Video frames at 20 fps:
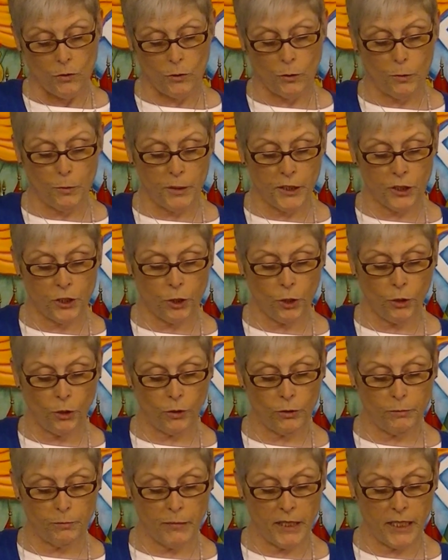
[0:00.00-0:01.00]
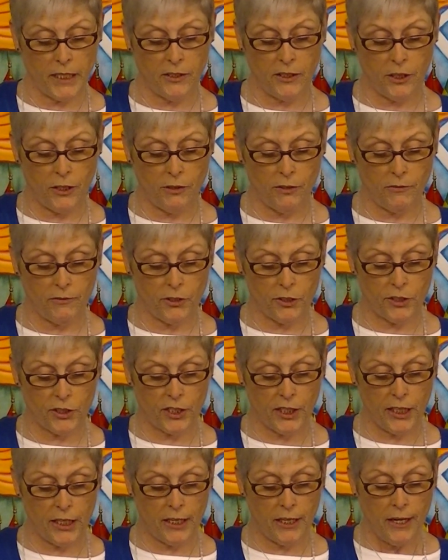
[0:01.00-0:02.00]
Reuben told me the
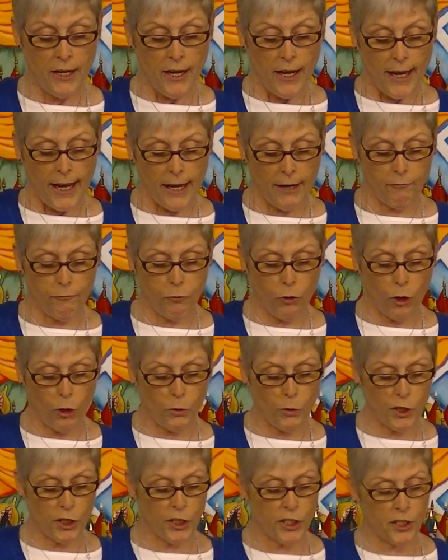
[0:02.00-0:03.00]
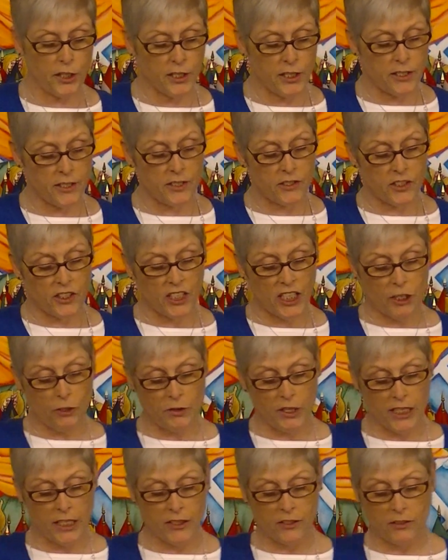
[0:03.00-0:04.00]
university had forwarded a
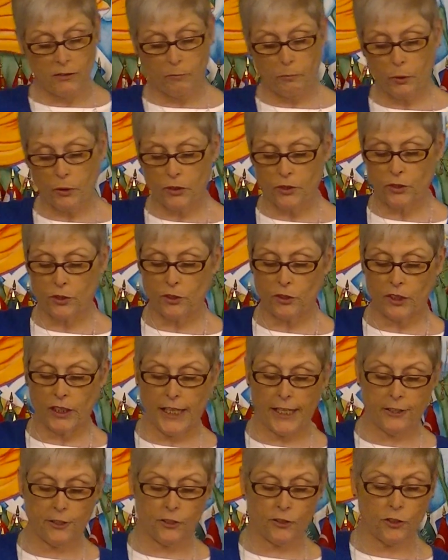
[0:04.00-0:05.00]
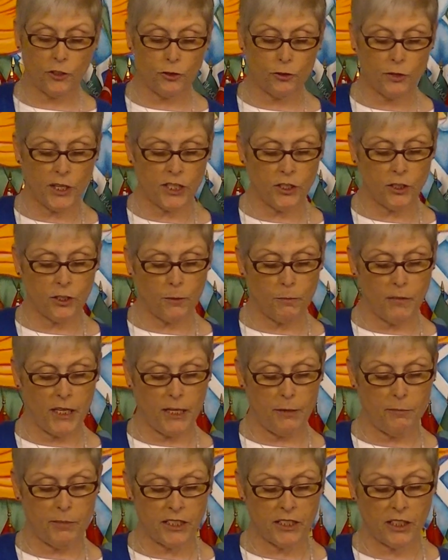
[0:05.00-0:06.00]
series of personal letters addressed to
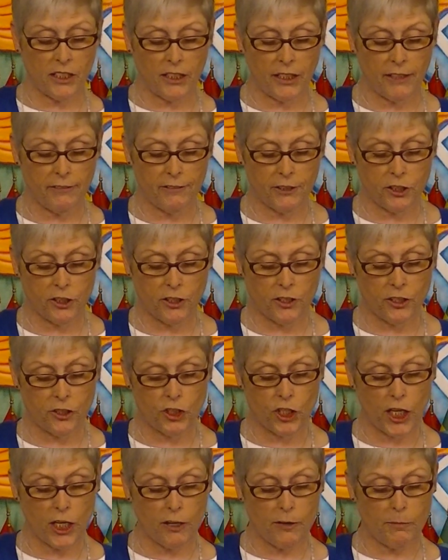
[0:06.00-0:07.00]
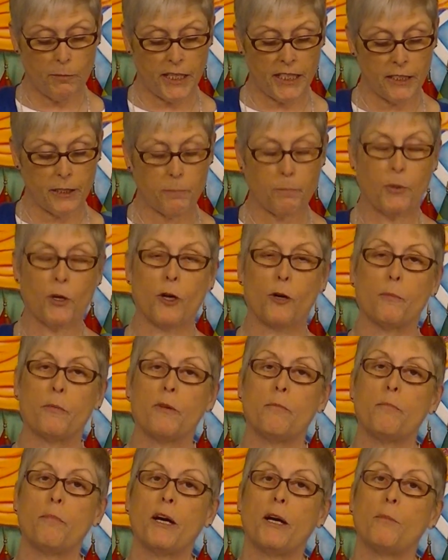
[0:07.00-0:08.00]
me but delivered to the chair of my
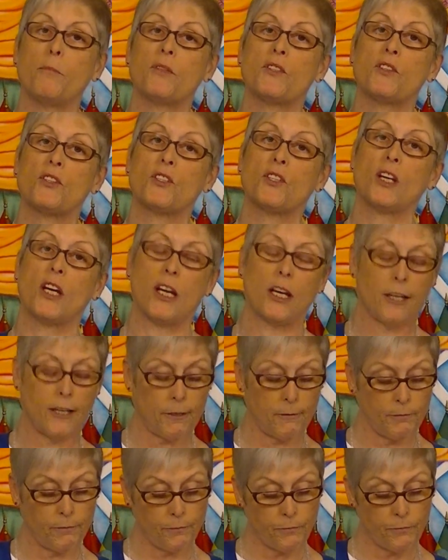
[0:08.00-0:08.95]
department by mistake.